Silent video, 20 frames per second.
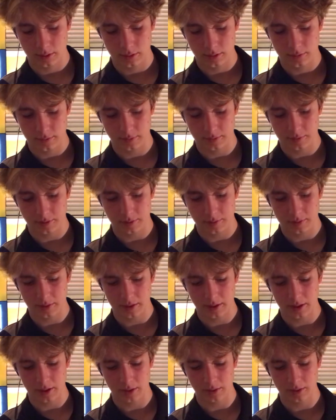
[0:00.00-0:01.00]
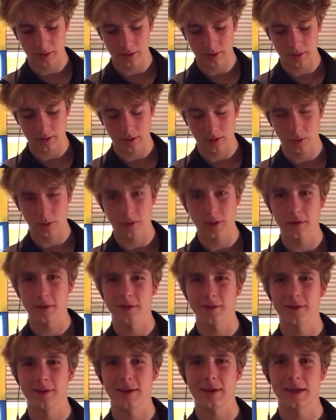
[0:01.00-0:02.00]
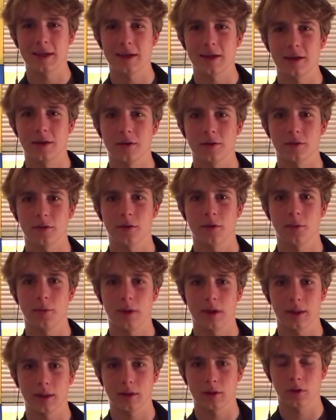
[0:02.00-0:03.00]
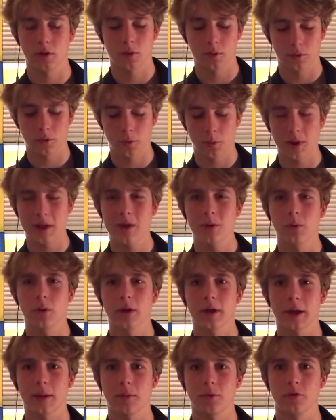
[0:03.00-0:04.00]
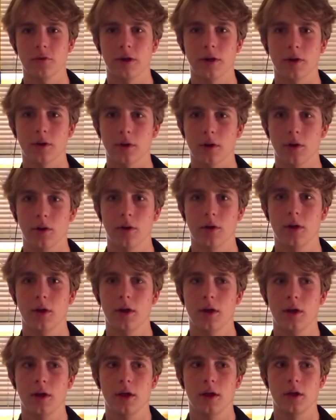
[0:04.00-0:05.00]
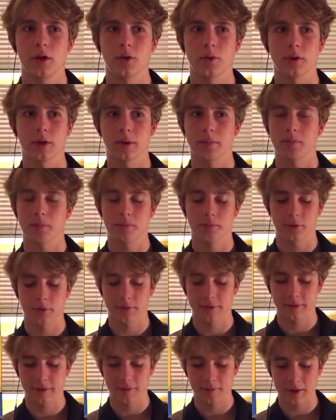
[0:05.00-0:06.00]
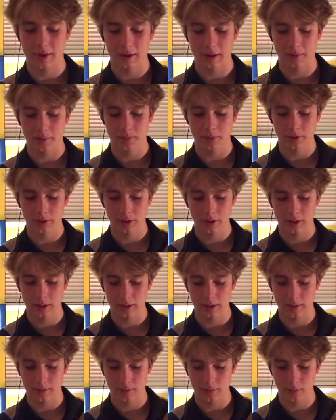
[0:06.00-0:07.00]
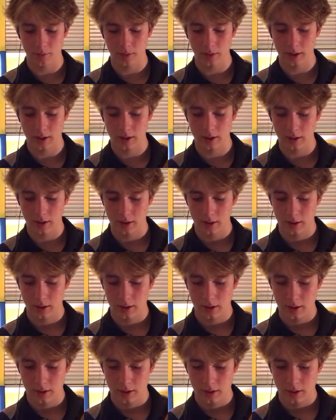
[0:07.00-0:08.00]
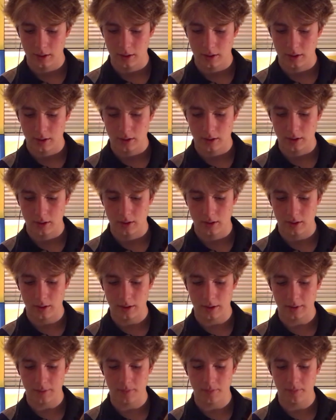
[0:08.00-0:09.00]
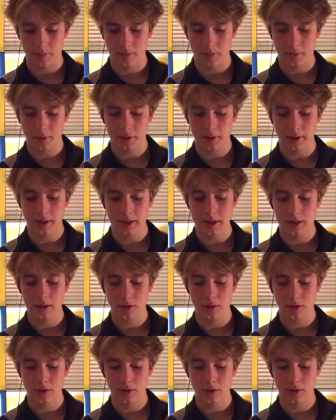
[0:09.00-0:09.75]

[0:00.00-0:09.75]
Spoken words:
something about how like you could see it in a certain way. Like the way you look at Bushido Code, you could perceive it in a completely different way. Like polite